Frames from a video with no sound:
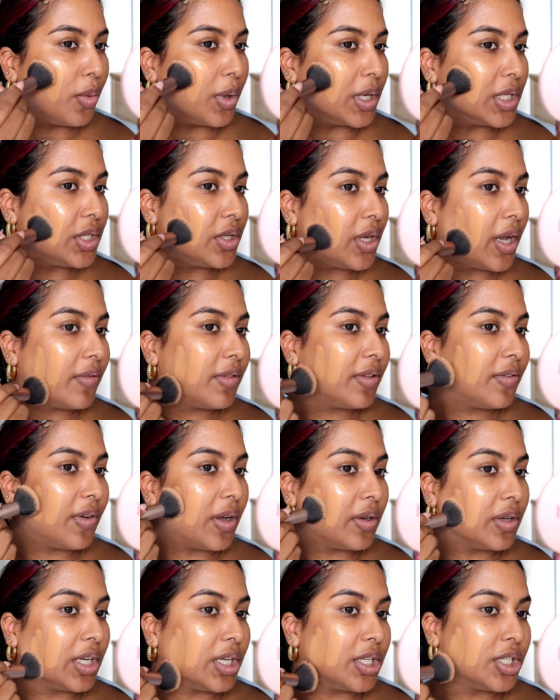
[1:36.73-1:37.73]
once you have the
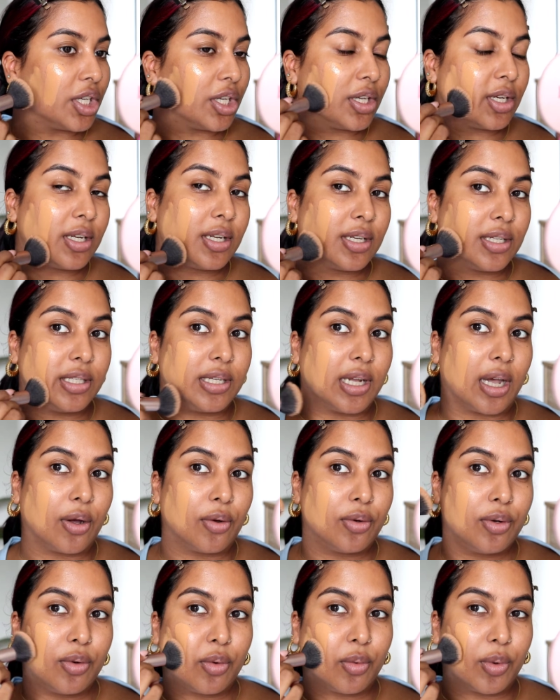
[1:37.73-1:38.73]
foundation
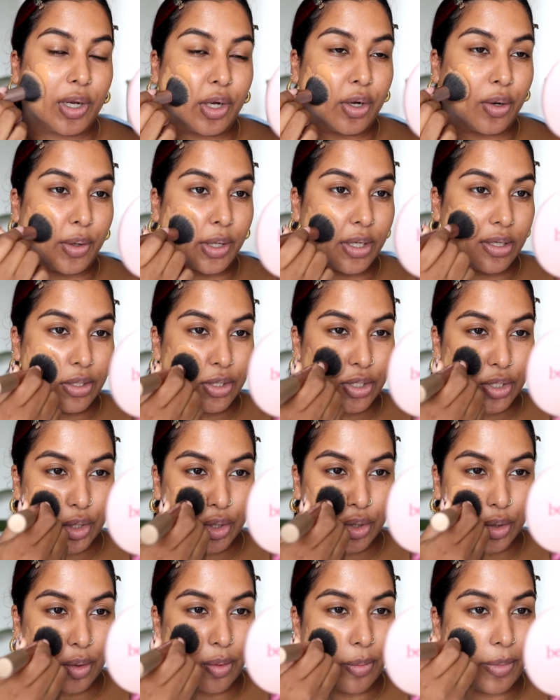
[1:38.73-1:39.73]
down, we're going
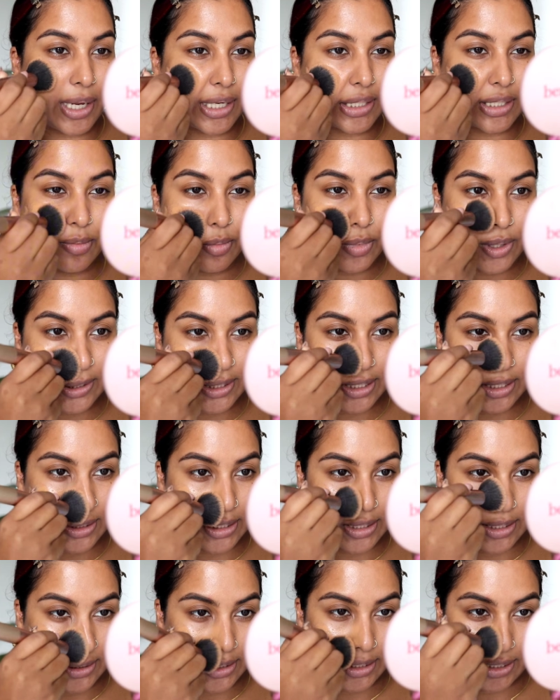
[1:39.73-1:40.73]
to pat and press
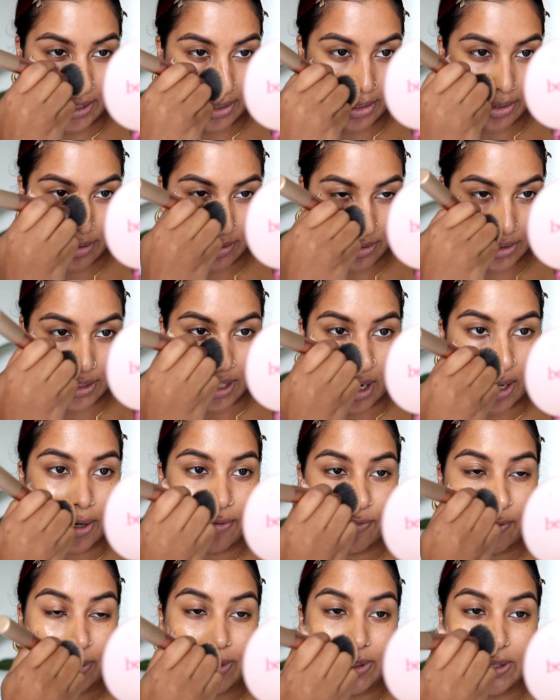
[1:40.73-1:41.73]
into the skin,
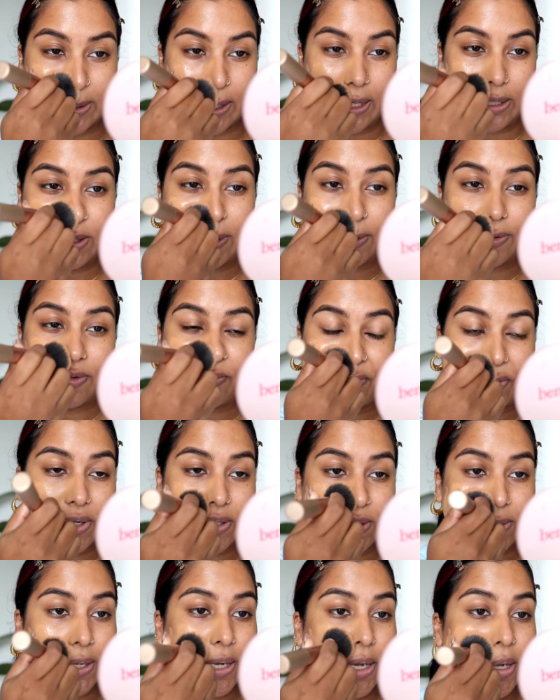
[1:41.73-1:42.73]
starting from the center of the
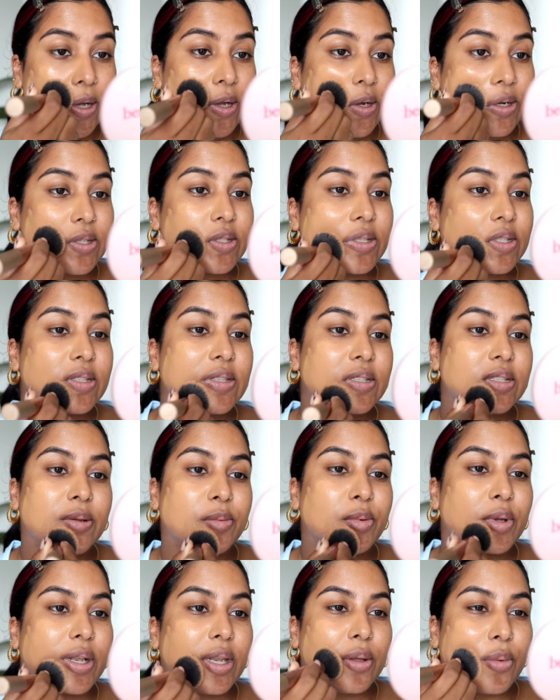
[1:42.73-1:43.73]
face, because this is
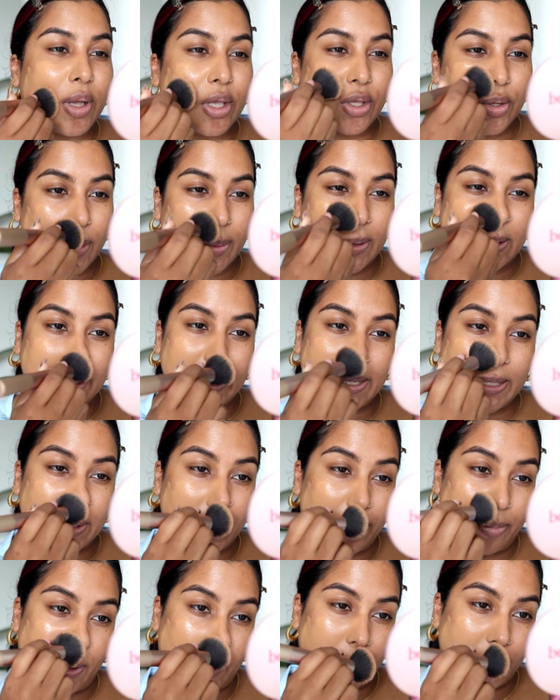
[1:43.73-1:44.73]
typically where you would need
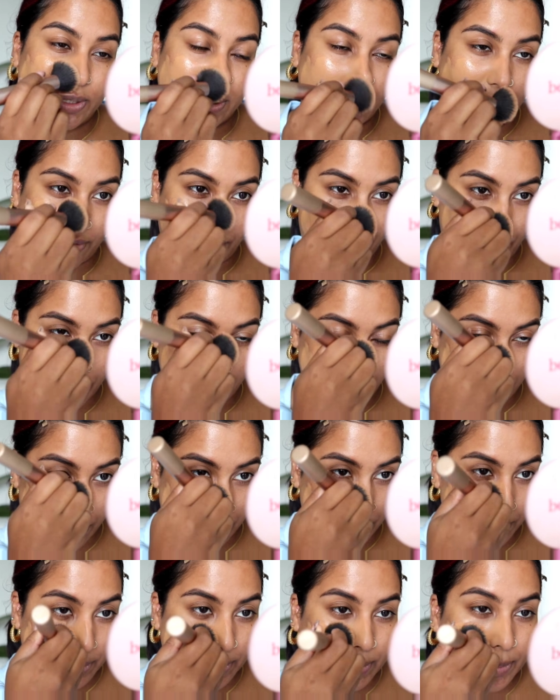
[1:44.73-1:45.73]
the most
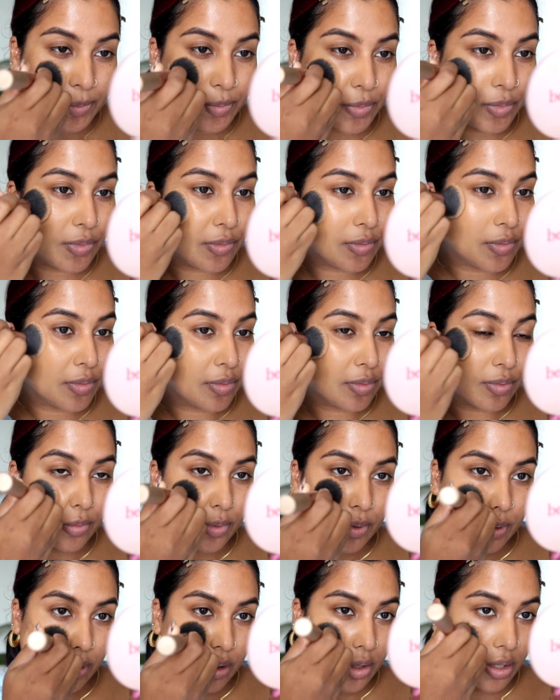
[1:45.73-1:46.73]
coverage.
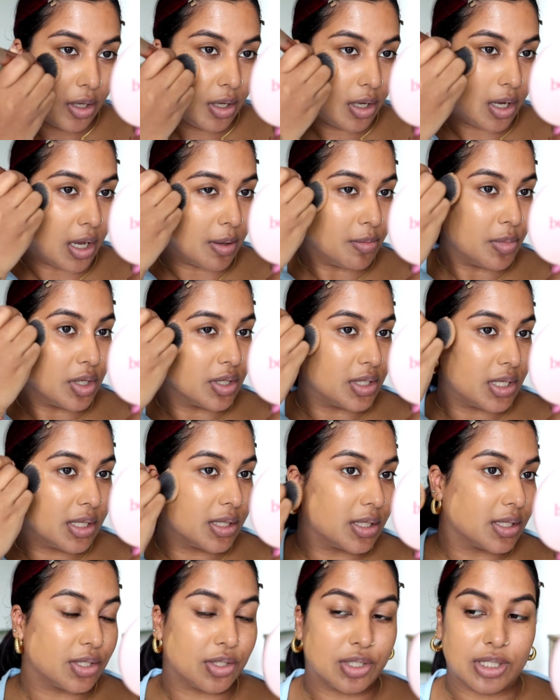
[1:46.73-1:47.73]
I'm
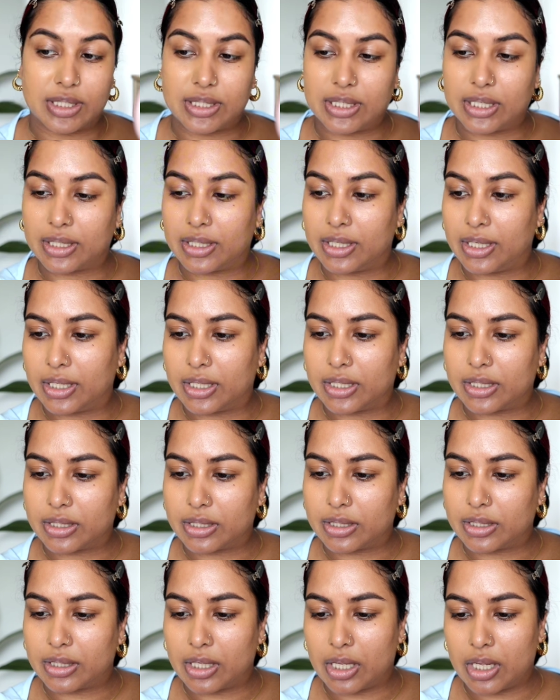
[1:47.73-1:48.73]
using this Real
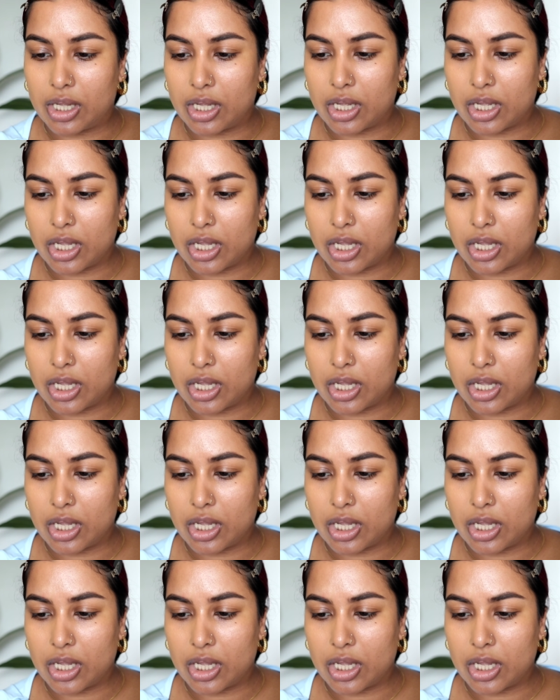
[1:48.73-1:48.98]
Techniques